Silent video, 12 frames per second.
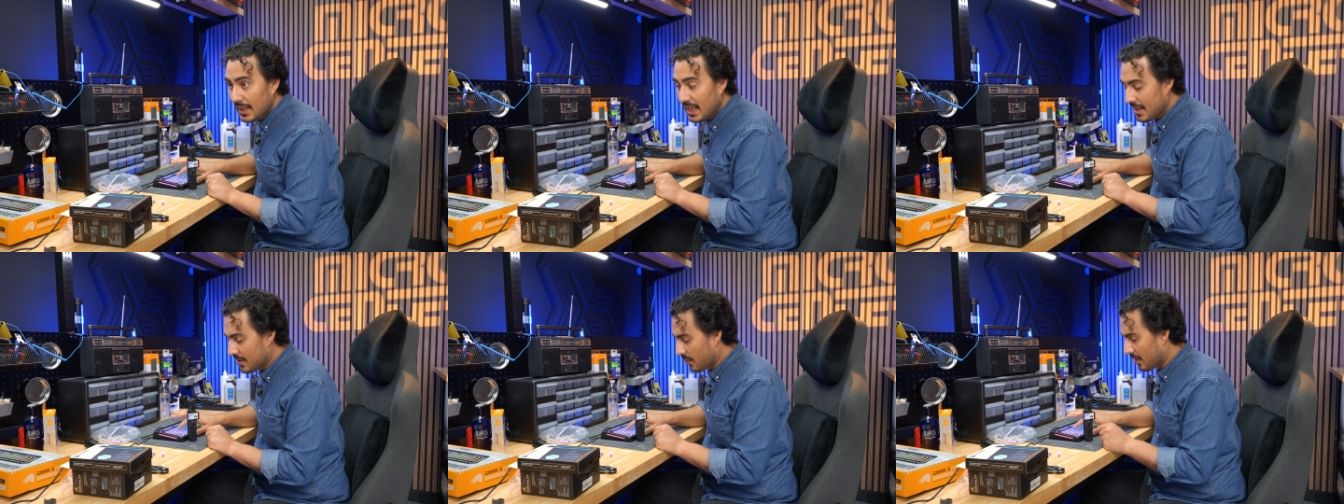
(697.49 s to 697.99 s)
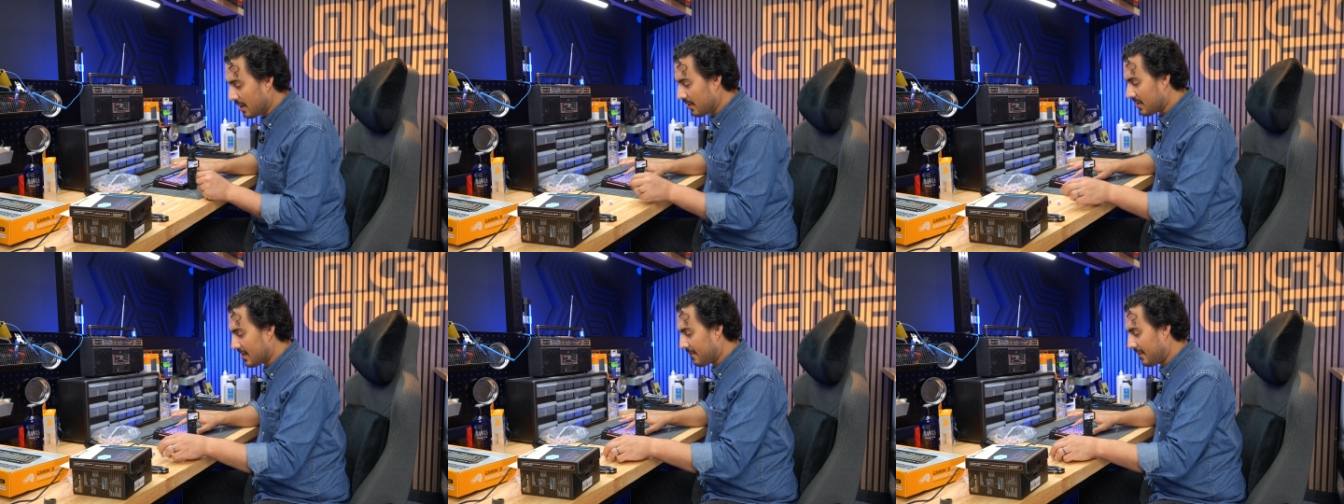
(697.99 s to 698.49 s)
E's working
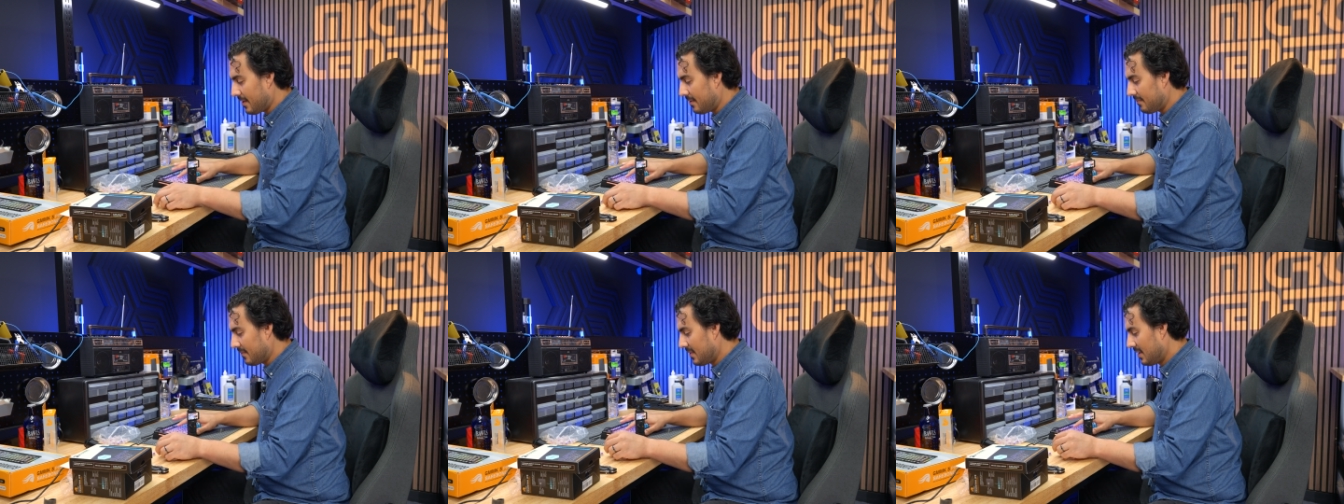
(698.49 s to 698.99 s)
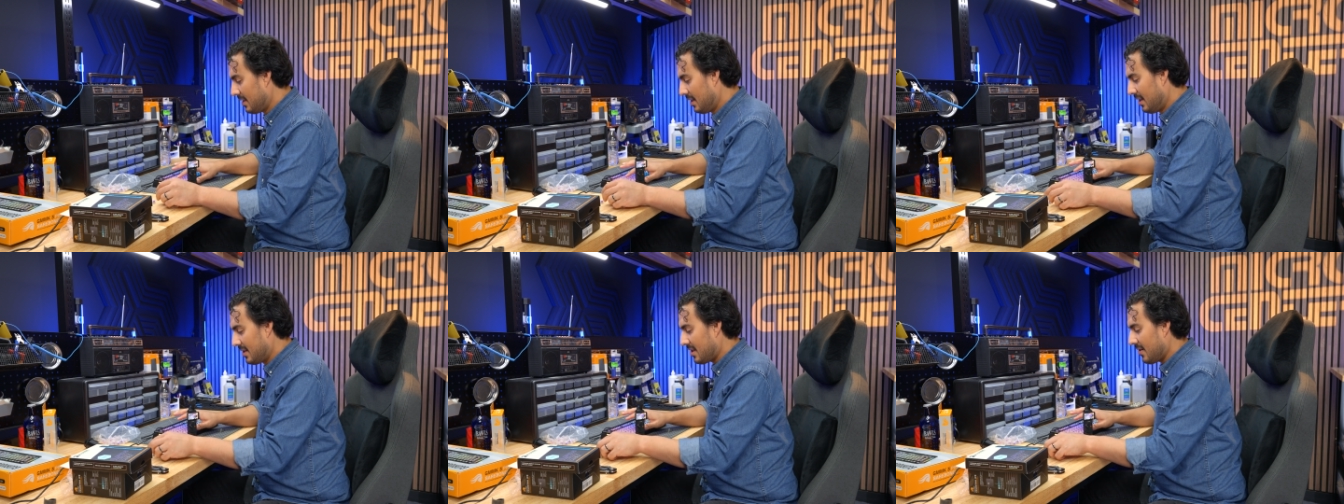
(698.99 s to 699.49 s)
just fine.
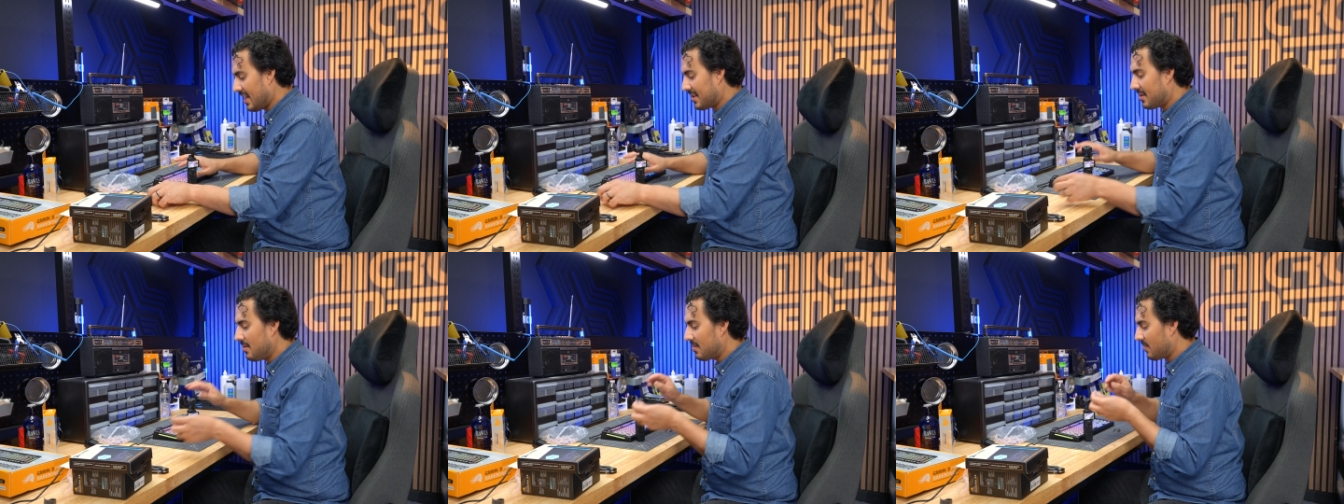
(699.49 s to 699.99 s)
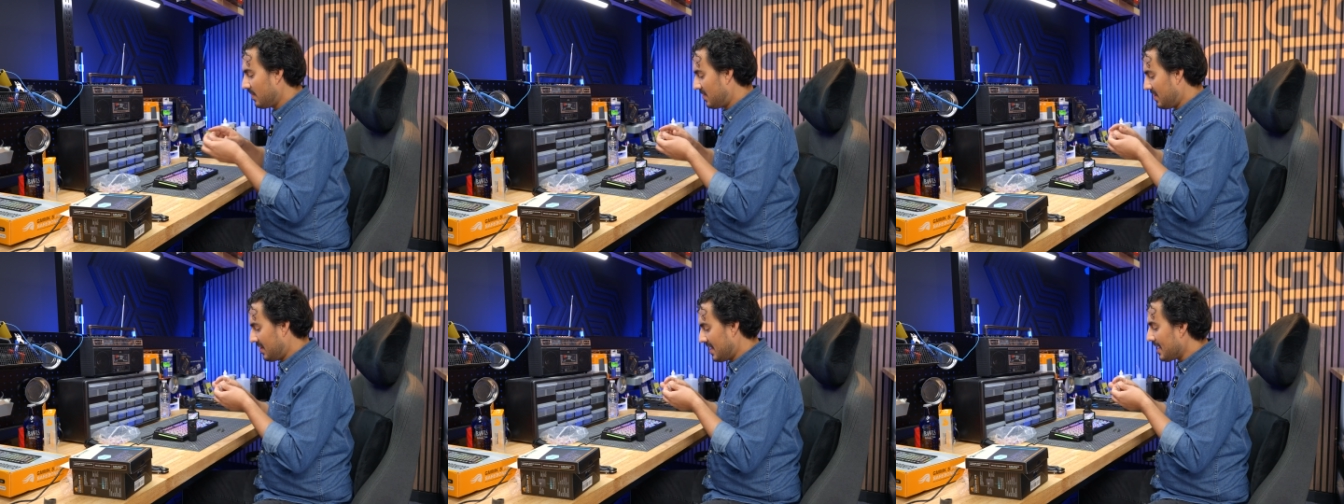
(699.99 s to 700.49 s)
So that's two
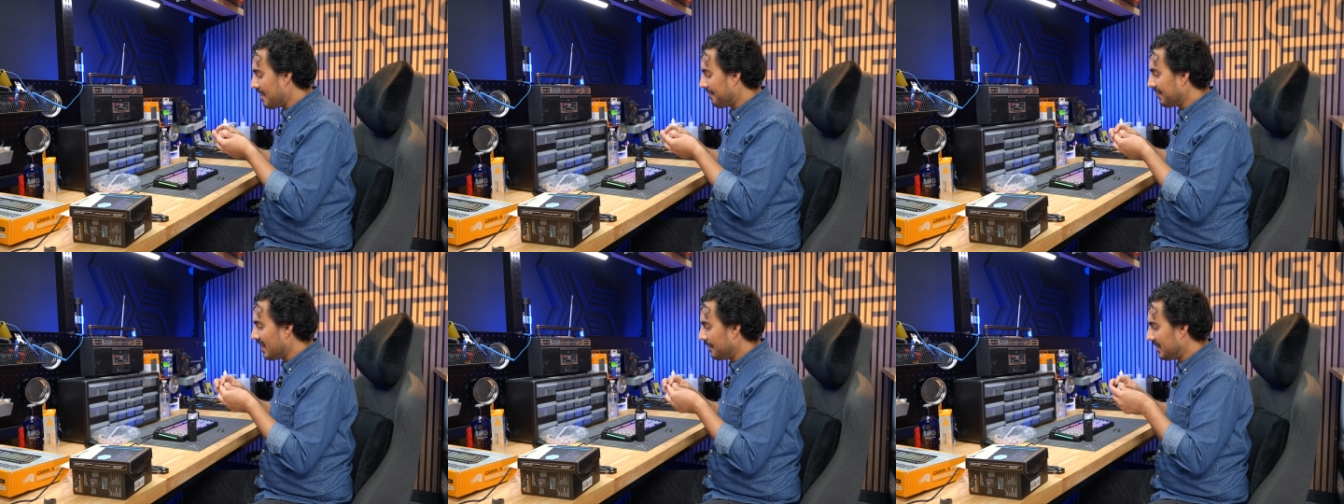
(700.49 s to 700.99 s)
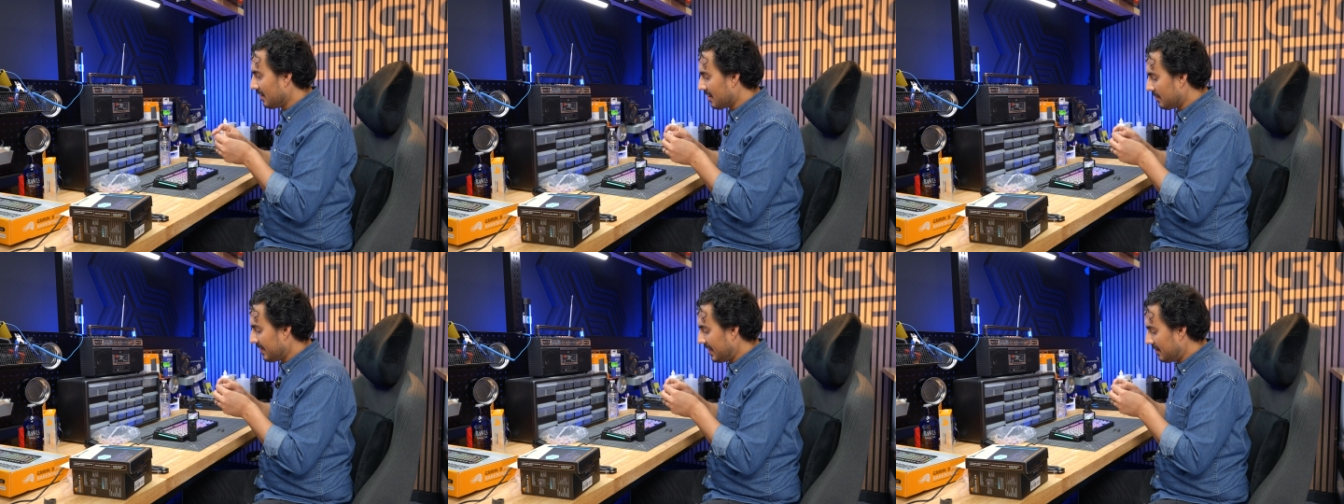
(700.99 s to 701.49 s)
switches that I flubbed a
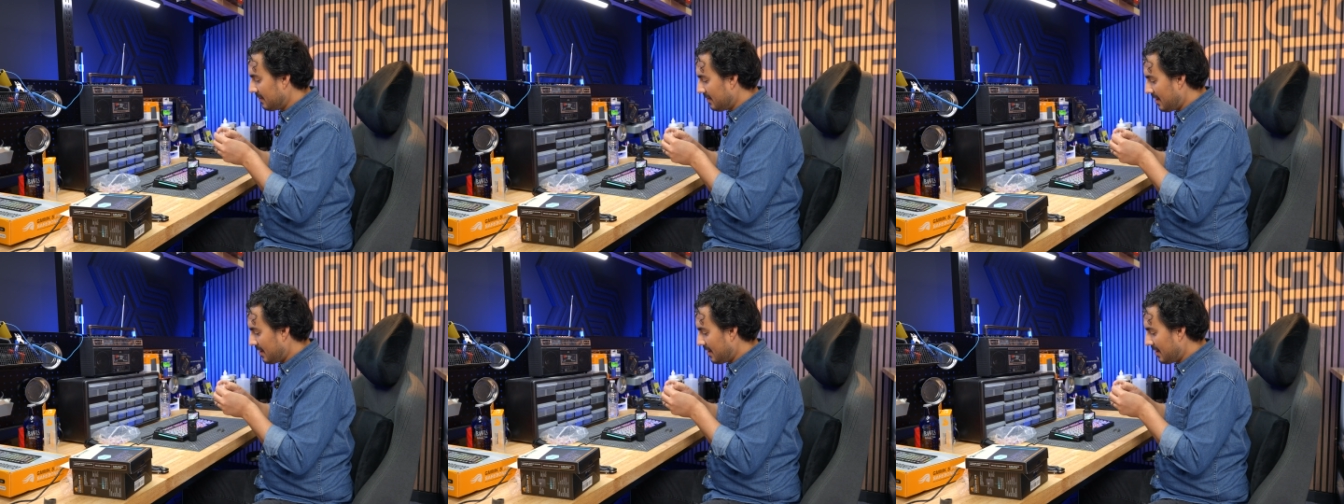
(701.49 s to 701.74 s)
little bit.